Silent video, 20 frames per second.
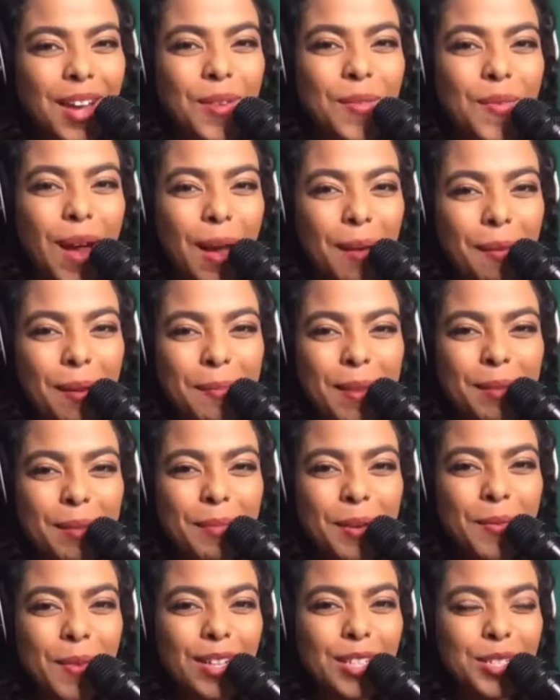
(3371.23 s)
Rabbi made
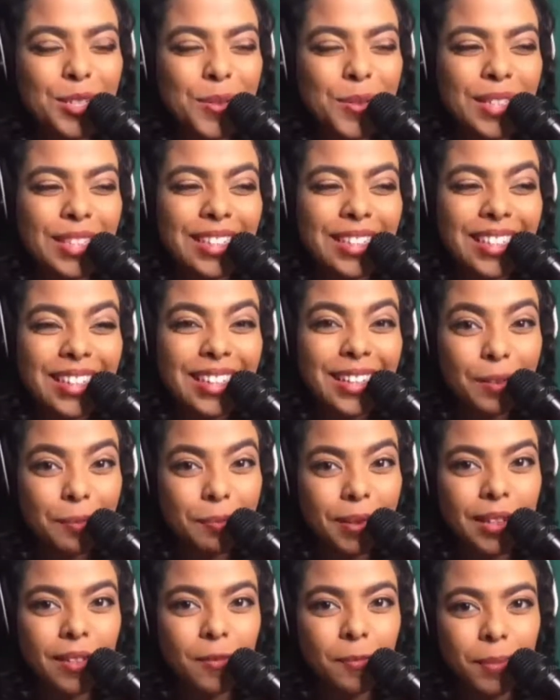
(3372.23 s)
me want to do a little
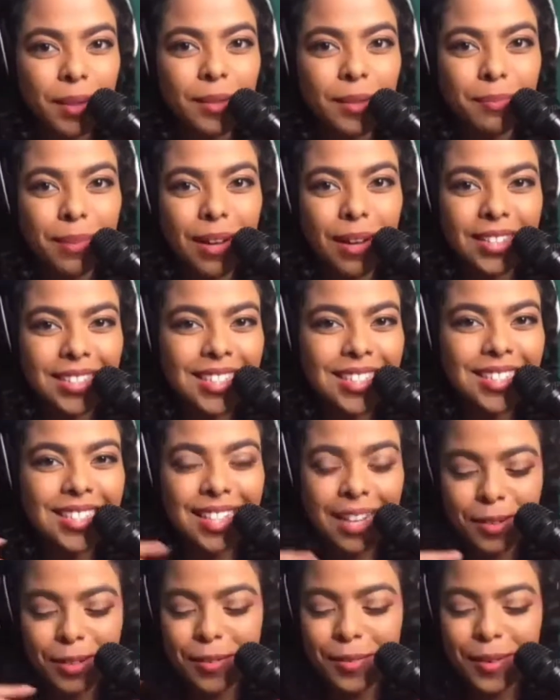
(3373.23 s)
bit of beatbox because
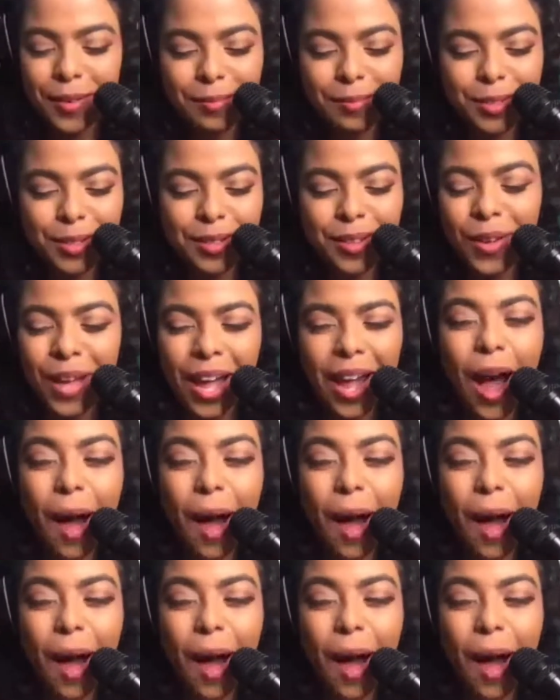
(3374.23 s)
I knew I'm okay.